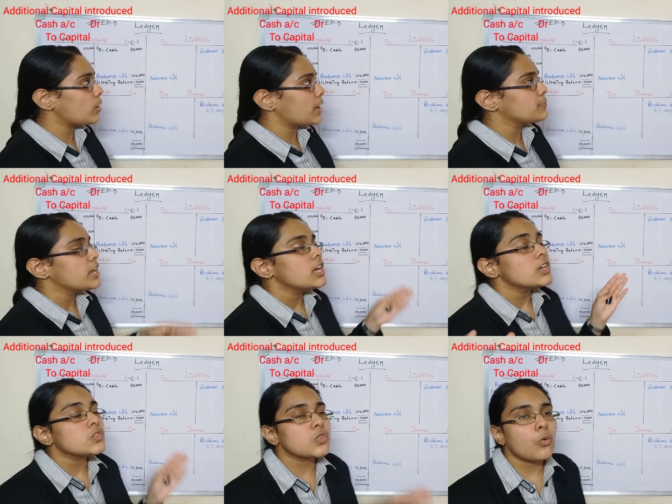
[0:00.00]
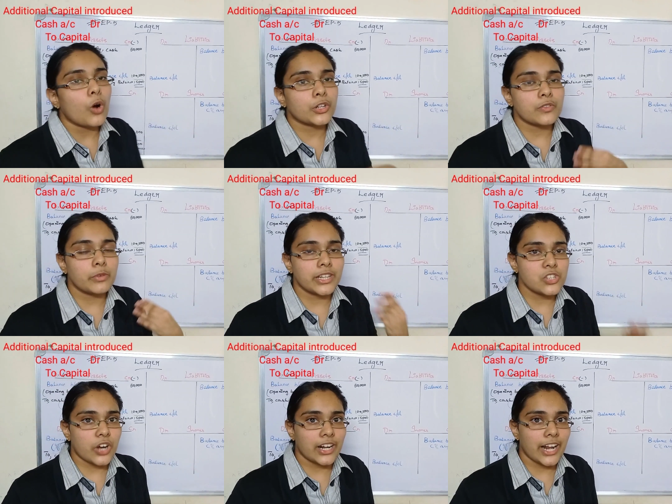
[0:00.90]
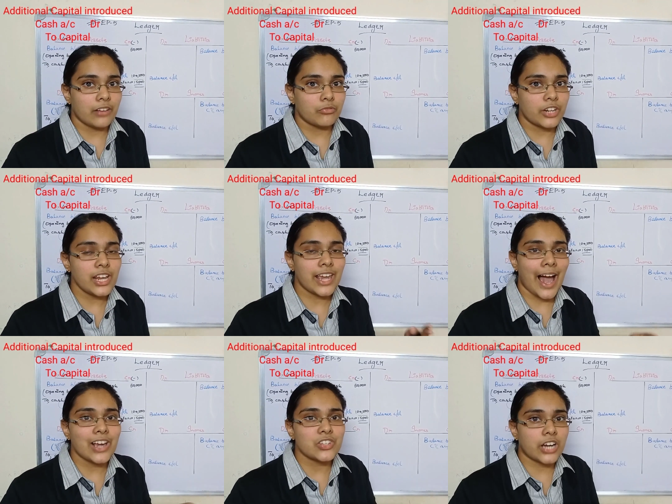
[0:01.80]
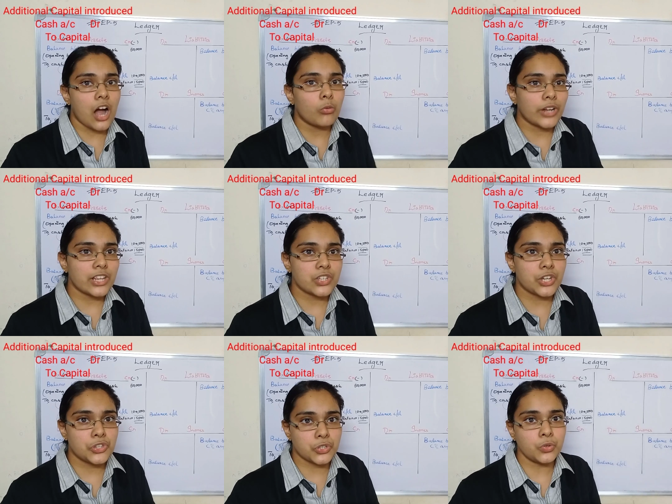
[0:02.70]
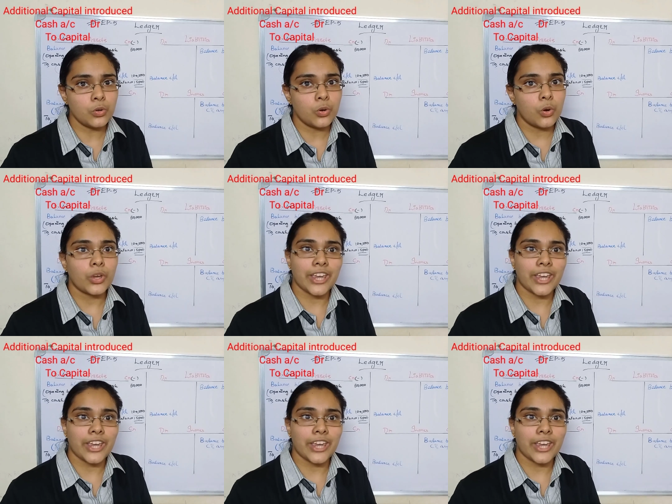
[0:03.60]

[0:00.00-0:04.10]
Okay, so what will be the journal entry? Cash account debtor to